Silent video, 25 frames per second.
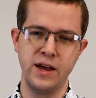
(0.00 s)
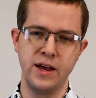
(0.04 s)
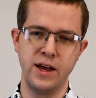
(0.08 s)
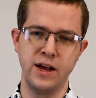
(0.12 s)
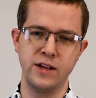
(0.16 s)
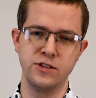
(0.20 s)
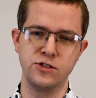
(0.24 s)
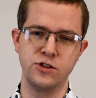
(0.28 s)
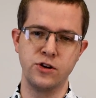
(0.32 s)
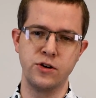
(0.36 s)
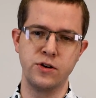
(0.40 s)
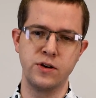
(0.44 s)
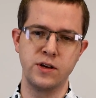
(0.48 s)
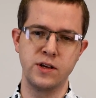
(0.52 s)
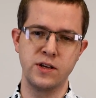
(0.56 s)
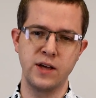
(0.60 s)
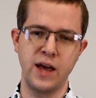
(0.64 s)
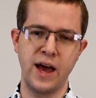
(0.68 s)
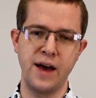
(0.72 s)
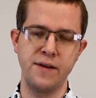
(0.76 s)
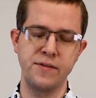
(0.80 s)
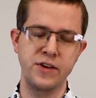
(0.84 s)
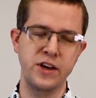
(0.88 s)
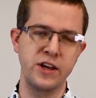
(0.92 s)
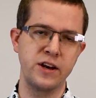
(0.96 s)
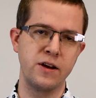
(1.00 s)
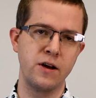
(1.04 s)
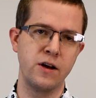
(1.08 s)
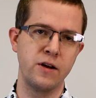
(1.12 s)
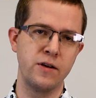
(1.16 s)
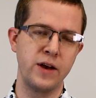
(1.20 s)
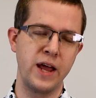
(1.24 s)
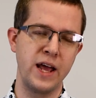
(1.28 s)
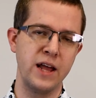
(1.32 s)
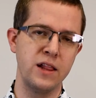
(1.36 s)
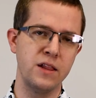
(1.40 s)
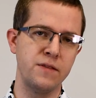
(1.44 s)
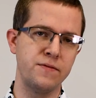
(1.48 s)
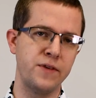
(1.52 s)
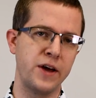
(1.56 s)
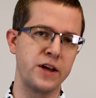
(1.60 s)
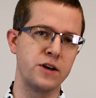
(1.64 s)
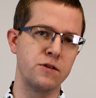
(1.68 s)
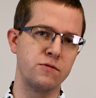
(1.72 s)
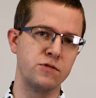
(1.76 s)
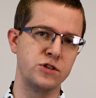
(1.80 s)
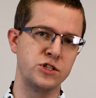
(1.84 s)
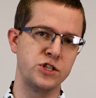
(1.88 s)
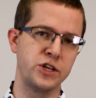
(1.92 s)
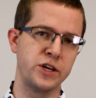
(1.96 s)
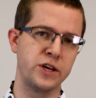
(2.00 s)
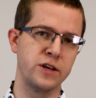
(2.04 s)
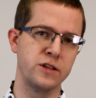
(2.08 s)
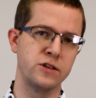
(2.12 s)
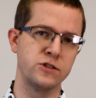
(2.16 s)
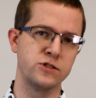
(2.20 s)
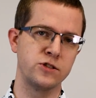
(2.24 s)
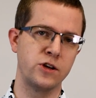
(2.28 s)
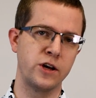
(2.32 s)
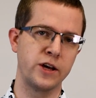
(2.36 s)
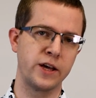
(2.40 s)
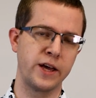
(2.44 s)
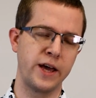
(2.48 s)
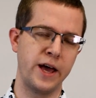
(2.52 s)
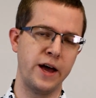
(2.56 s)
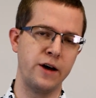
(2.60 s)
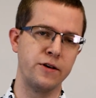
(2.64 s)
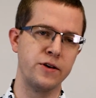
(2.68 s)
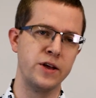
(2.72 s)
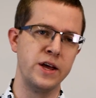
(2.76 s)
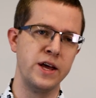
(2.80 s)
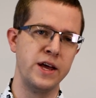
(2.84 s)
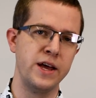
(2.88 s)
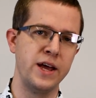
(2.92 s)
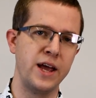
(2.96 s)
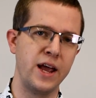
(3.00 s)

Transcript: And so having an elevated reticulocyte count